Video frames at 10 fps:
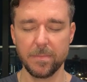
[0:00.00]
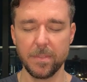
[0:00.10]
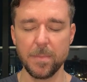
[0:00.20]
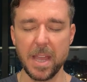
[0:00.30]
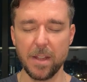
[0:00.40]

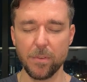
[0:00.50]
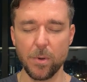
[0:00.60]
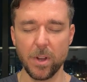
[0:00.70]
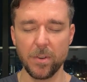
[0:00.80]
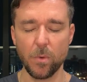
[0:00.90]
May
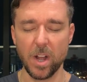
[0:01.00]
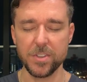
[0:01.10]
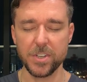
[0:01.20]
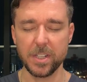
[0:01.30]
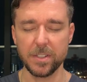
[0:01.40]
everyone
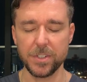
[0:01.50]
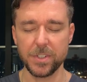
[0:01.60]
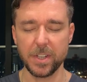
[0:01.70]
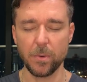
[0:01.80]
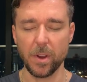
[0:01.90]
watching,
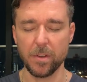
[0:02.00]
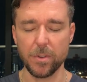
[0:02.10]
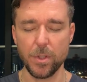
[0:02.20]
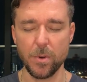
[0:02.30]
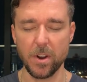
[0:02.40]
listening, wherever
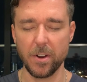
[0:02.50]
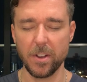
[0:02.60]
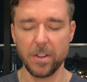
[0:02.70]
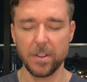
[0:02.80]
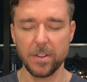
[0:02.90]
you are,
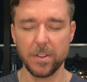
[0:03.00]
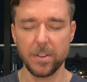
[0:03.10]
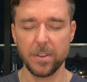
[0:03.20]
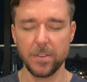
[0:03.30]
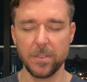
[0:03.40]

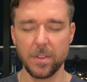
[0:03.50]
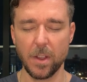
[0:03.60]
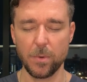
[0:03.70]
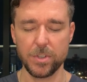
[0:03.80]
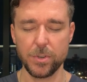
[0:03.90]
I
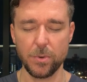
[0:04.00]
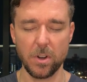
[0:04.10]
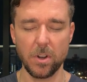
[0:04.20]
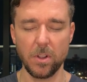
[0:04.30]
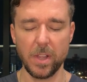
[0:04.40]
wish you
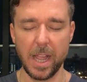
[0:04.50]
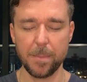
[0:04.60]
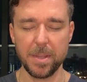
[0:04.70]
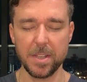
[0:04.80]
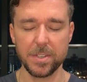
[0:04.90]
all
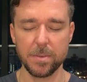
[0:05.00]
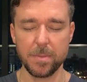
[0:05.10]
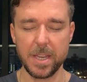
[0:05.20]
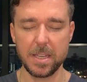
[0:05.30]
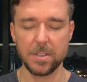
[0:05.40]
happiness and
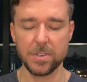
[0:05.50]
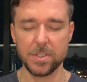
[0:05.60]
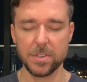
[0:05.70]
peace.